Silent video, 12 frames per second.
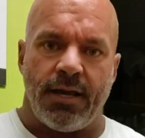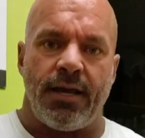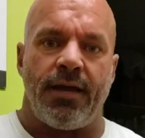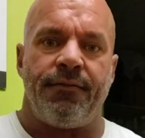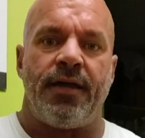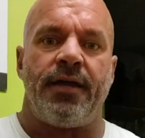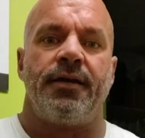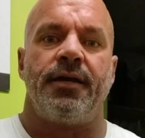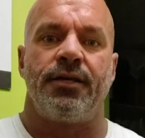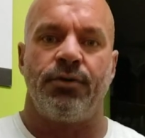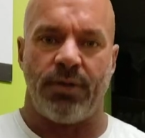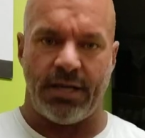and then
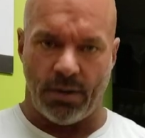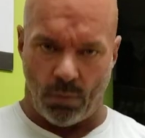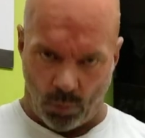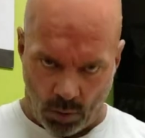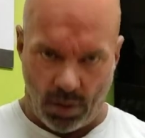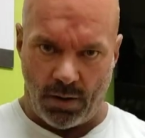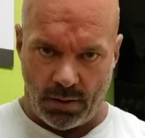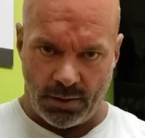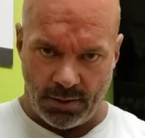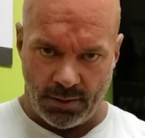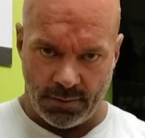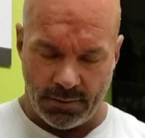you hit a
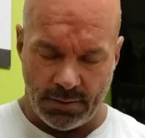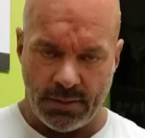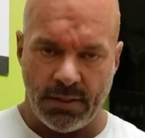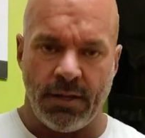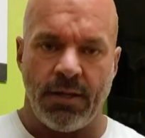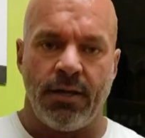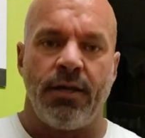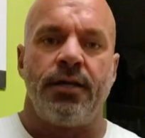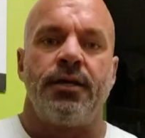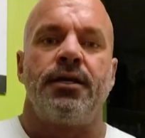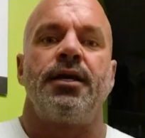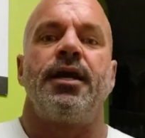wall,
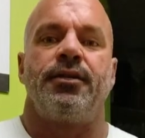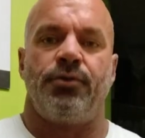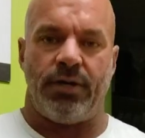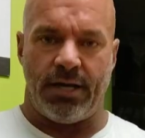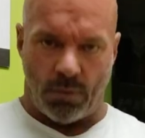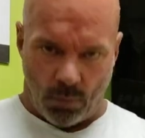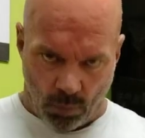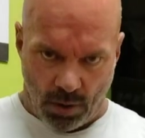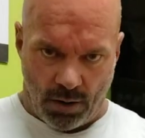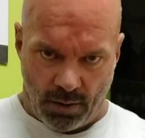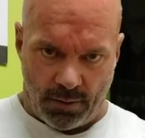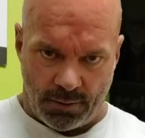and you hit a
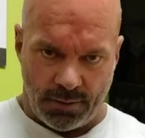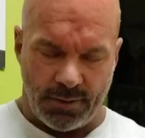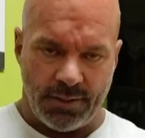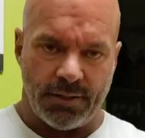wall.